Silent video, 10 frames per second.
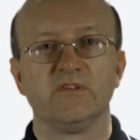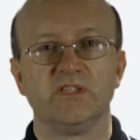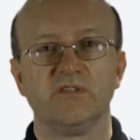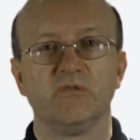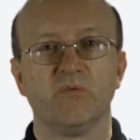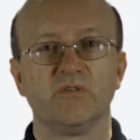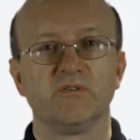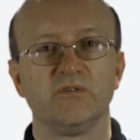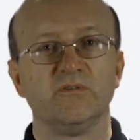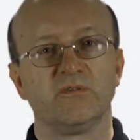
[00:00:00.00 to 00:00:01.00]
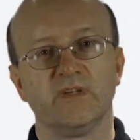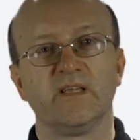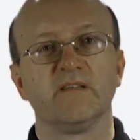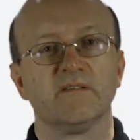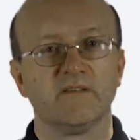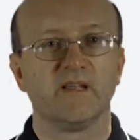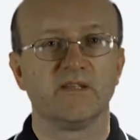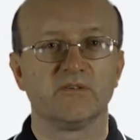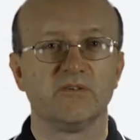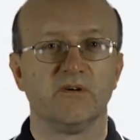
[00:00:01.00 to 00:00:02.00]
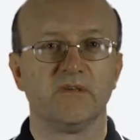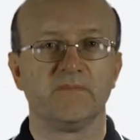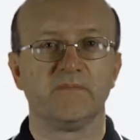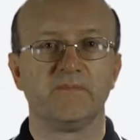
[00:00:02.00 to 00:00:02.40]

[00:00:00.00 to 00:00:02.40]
0, 1, 2, 3, and so on.